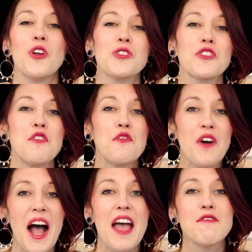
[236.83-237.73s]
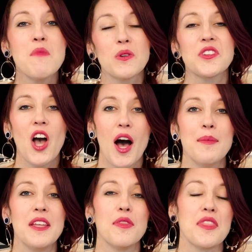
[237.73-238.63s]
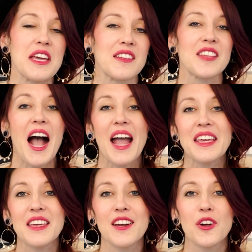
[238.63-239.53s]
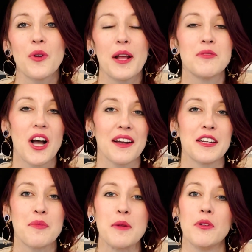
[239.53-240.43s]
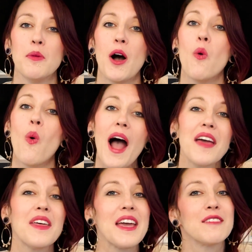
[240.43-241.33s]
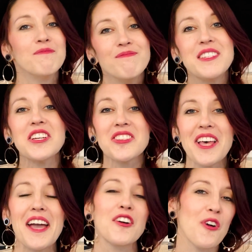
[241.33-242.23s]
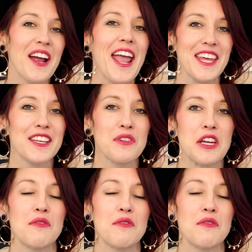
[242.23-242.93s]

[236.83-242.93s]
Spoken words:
those are the 5 most common things I hear when I'm talking to people about why they dislike or hate living in